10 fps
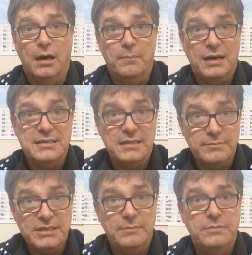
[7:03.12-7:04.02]
and by
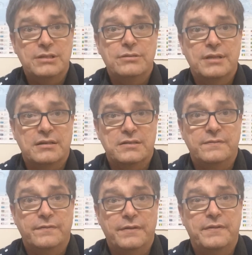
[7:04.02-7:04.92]
September
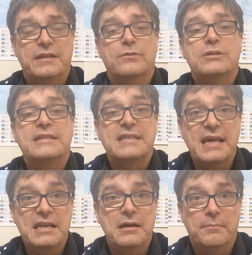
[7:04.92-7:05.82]
2015 there were
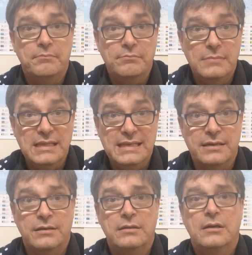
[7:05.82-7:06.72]
10
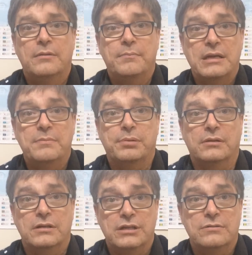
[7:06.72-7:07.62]
million
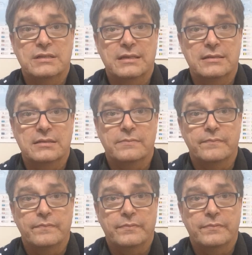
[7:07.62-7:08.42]
people using it.